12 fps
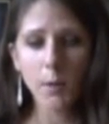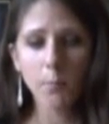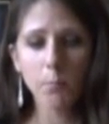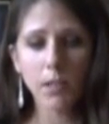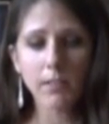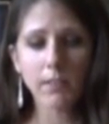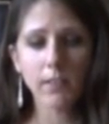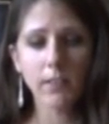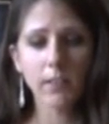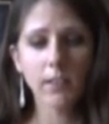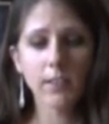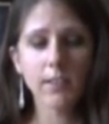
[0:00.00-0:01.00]
But
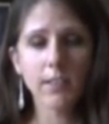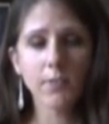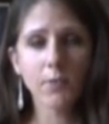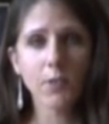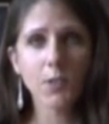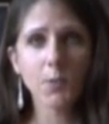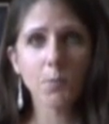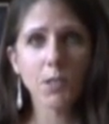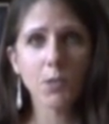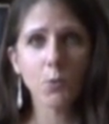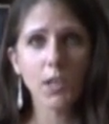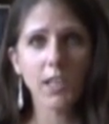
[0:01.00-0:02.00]
the difference
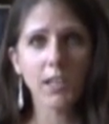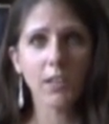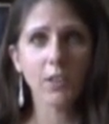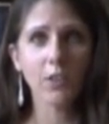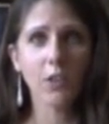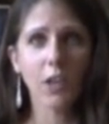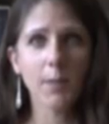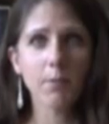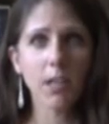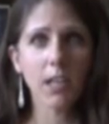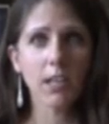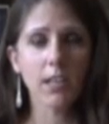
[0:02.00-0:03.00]
between grape
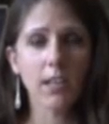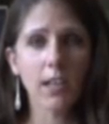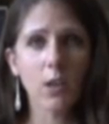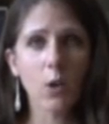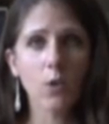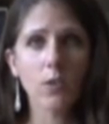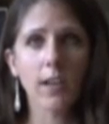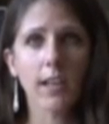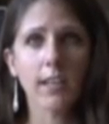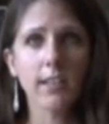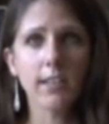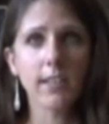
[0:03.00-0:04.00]
tannin and oak
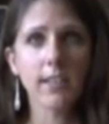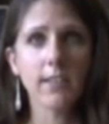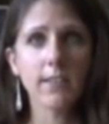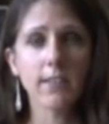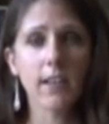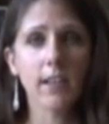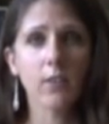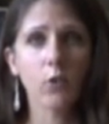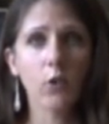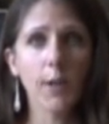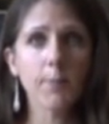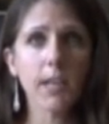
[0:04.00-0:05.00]
tannin is that
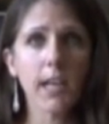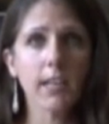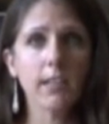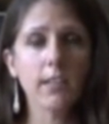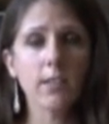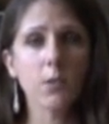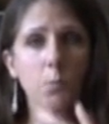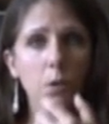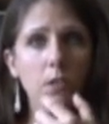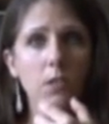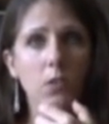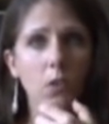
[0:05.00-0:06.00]
grape tannin is
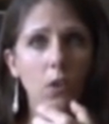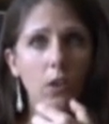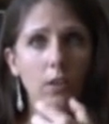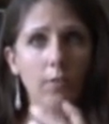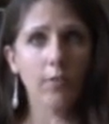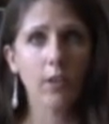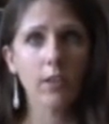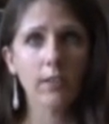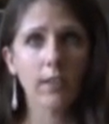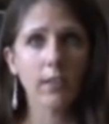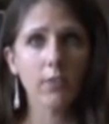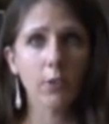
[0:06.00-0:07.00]
present on the front
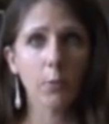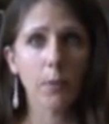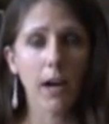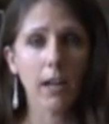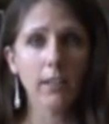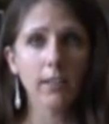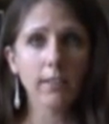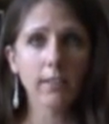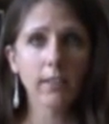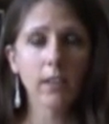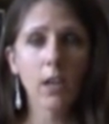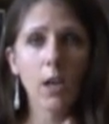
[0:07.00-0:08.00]
end of your palate,
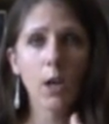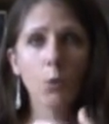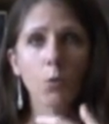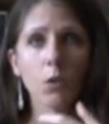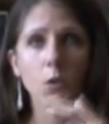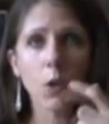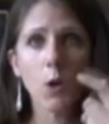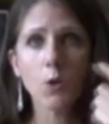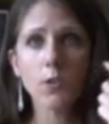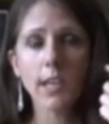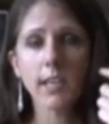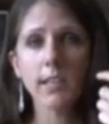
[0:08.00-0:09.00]
whereas
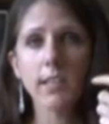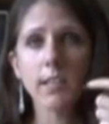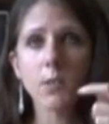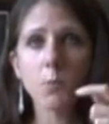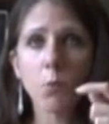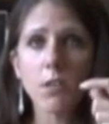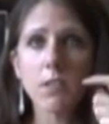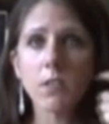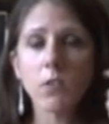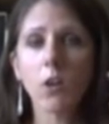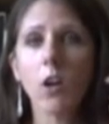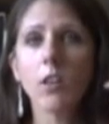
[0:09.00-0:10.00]
oak tannin is
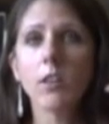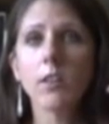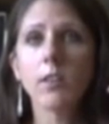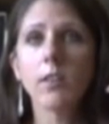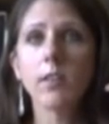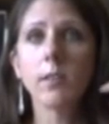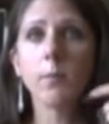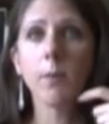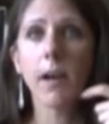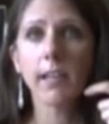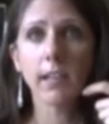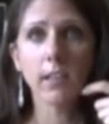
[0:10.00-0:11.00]
present on the
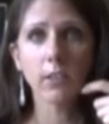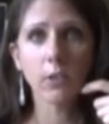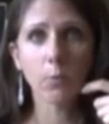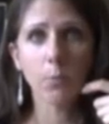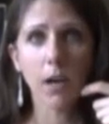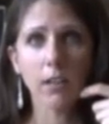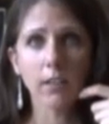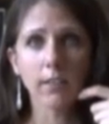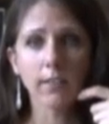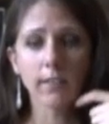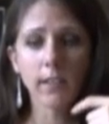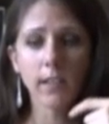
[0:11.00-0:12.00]
back end of your palate.